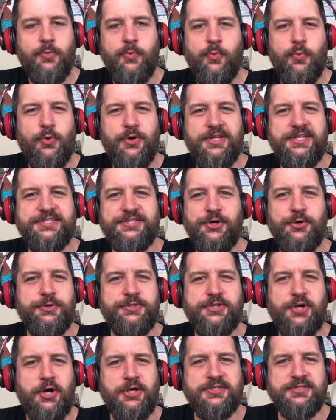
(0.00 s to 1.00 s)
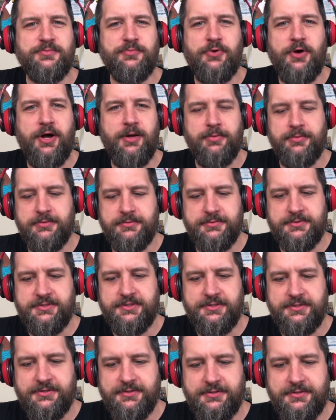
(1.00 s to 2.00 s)
Woody's always causing problems.
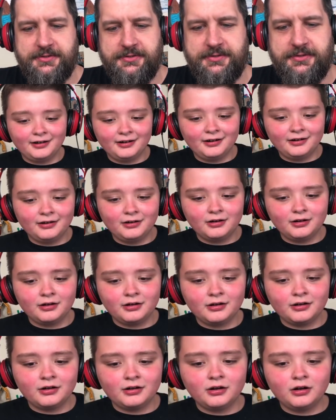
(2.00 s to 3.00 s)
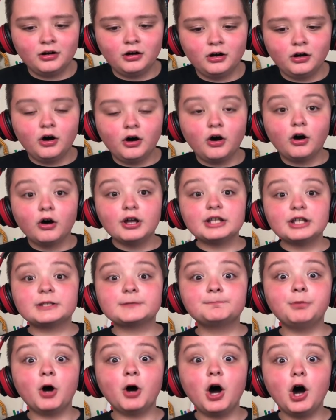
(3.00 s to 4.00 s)
Bo? come on. It's
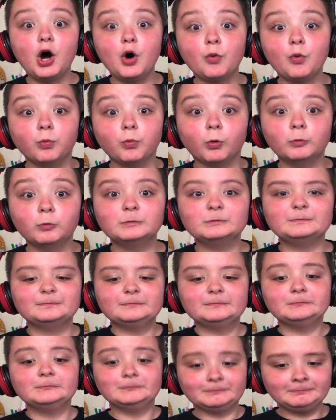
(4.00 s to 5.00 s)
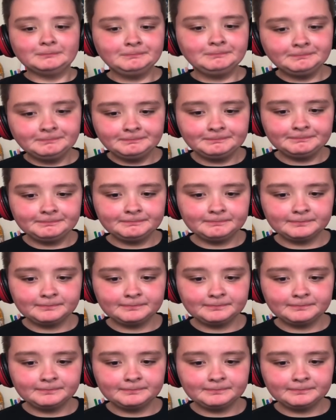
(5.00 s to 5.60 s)
Bo! Bo? Hi there.